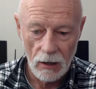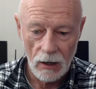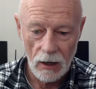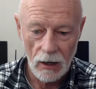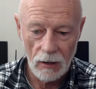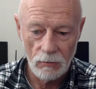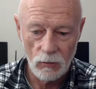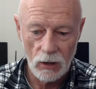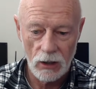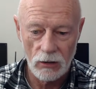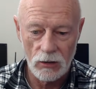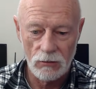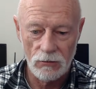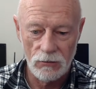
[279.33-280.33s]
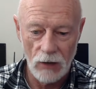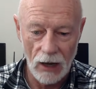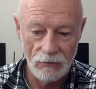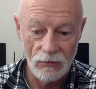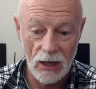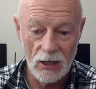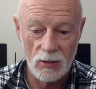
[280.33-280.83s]
What else? A
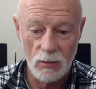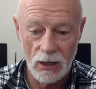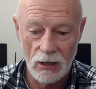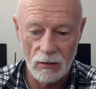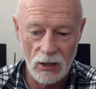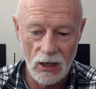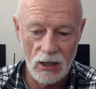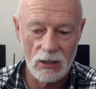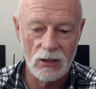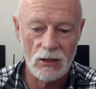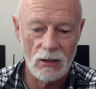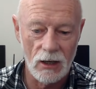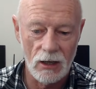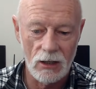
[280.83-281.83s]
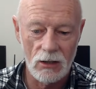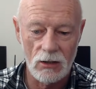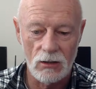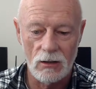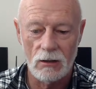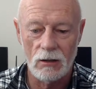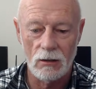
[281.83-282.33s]
fans meetup. Yes, it
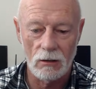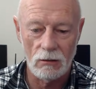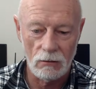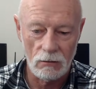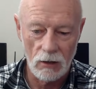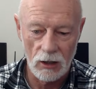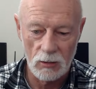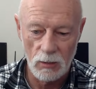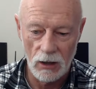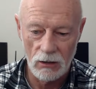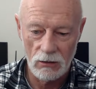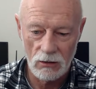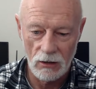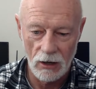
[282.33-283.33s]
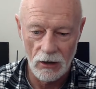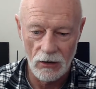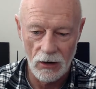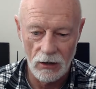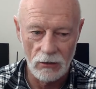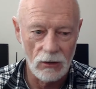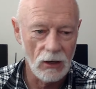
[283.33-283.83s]
is, I suppose. I don't
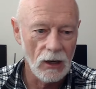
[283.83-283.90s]
know.